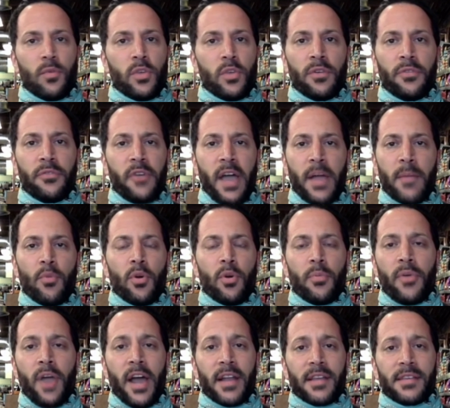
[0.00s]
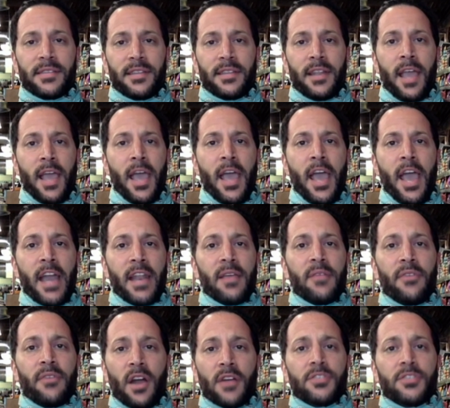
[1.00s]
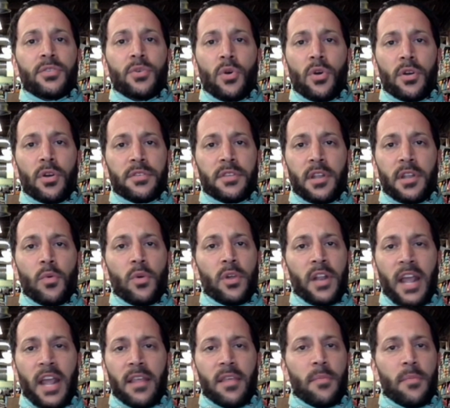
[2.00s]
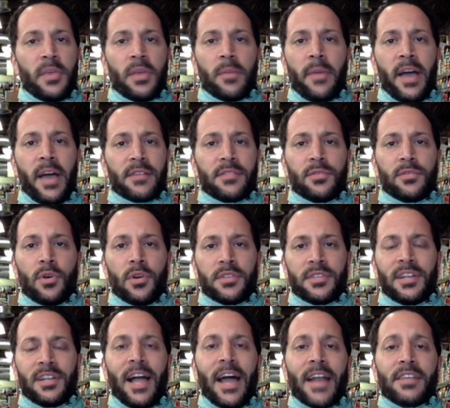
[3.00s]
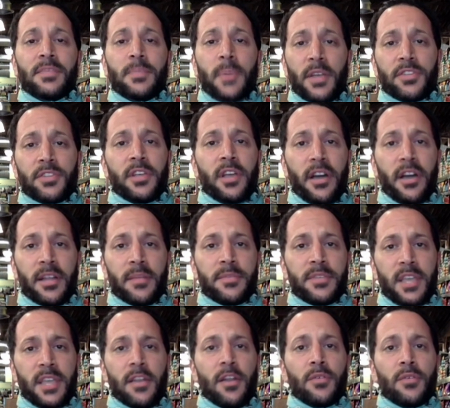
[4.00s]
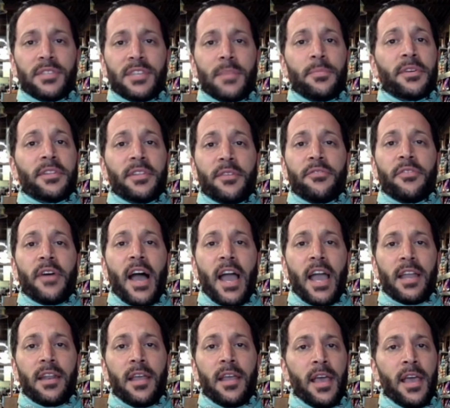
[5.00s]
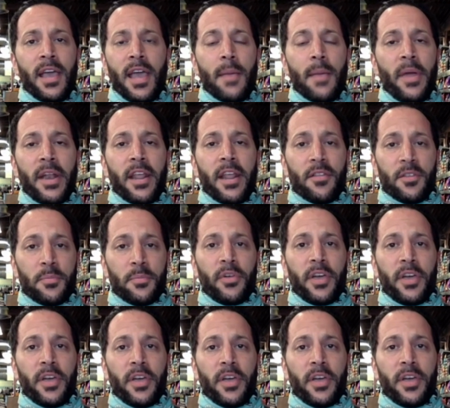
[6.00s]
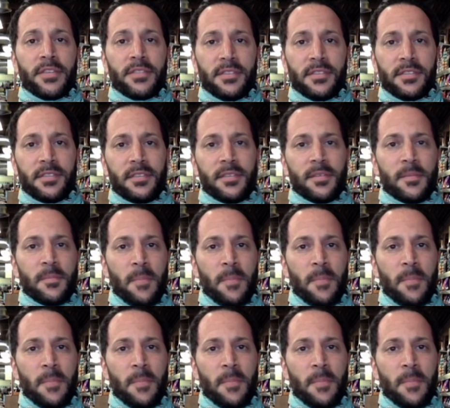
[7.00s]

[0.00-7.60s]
You'll find more products in any of our stores than you would in any of the big box stores, and a lot of specialty items that you don't typically find in many other places.